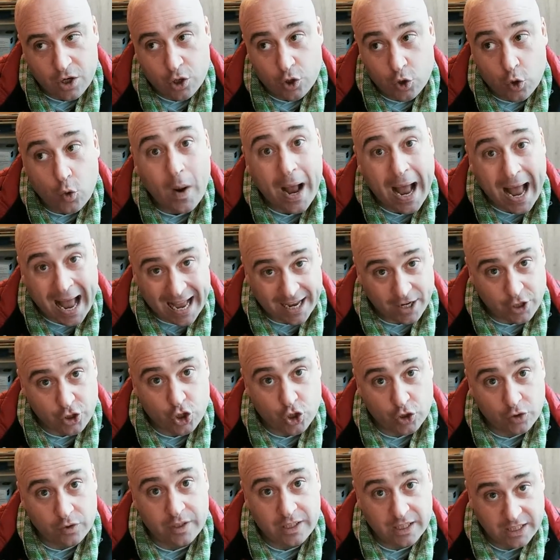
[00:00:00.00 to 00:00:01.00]
who
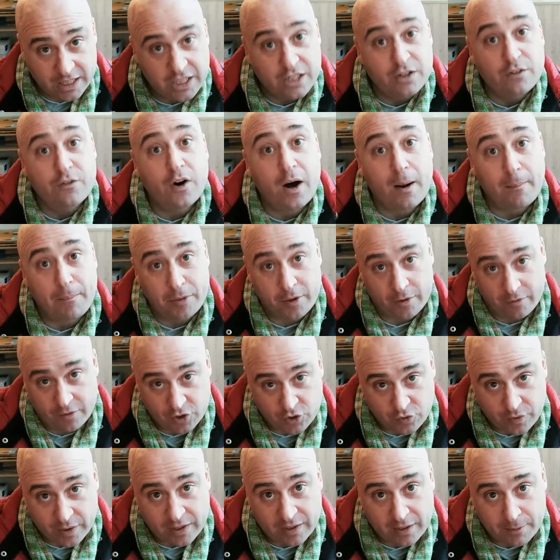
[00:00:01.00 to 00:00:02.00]
actually give up
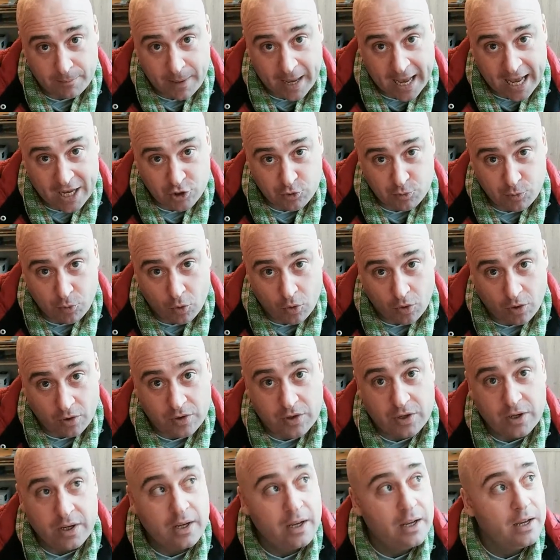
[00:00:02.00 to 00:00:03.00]
their Israeli
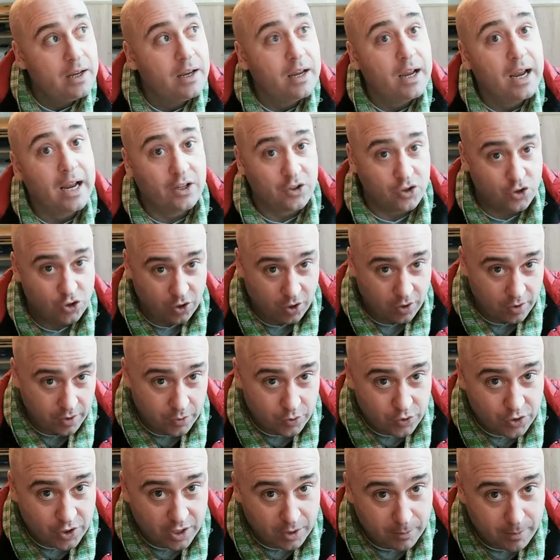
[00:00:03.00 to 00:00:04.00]
passport and start
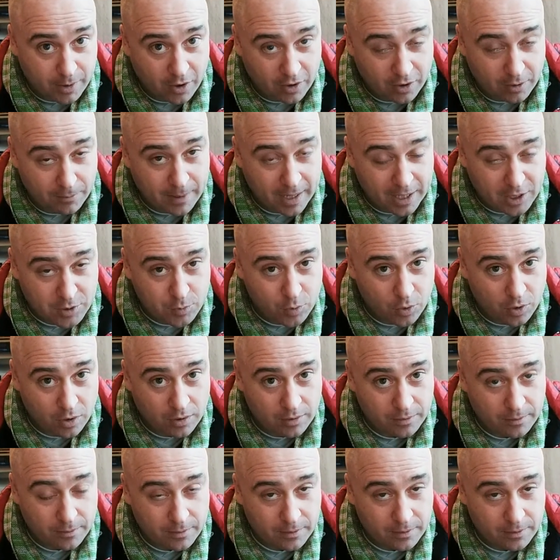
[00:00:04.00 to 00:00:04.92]
using an American passport,